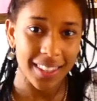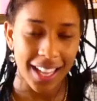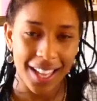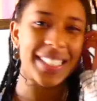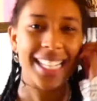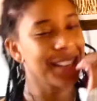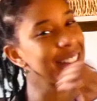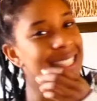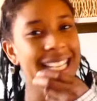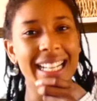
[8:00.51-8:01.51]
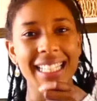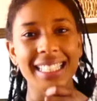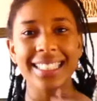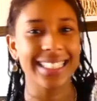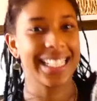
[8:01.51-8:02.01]
that. And down to like
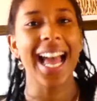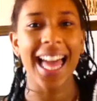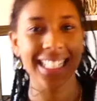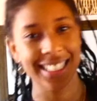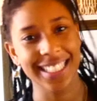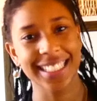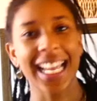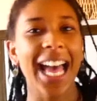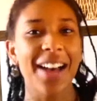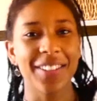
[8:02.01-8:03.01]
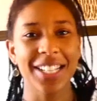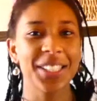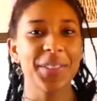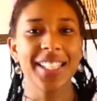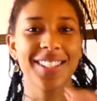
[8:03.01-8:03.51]
the allergies I have. I used
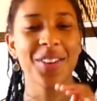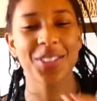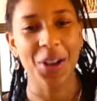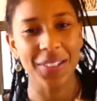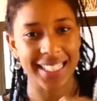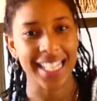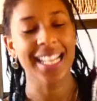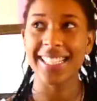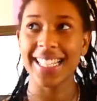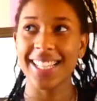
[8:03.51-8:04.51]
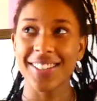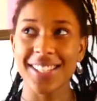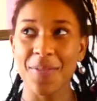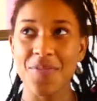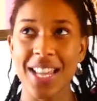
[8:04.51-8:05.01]
to be so salty. See, there are
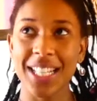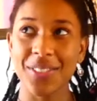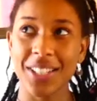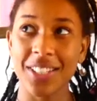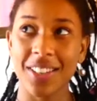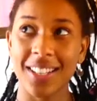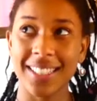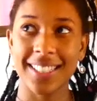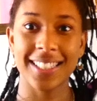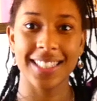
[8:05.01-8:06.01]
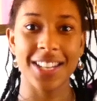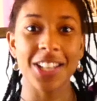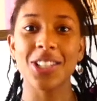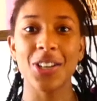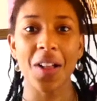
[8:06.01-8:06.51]
some things which
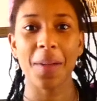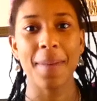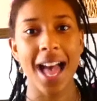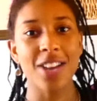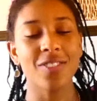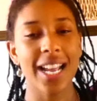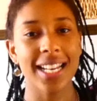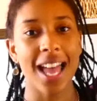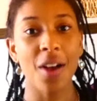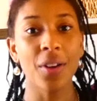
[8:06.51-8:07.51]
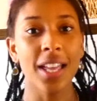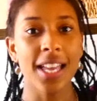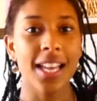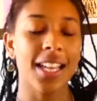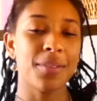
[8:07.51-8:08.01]
just look bad right now,
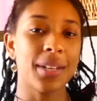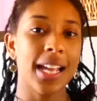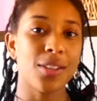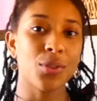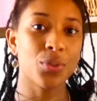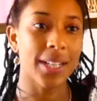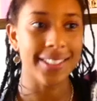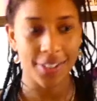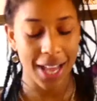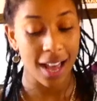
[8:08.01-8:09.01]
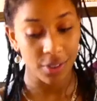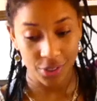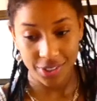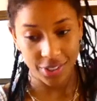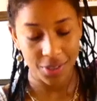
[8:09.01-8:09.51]
and I'm like, oh, I don't know how
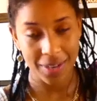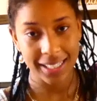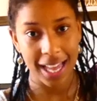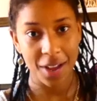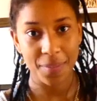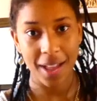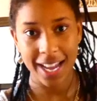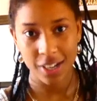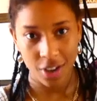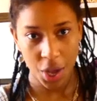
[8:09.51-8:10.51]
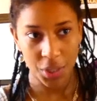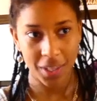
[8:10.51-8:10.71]
God's going to work that out, but I know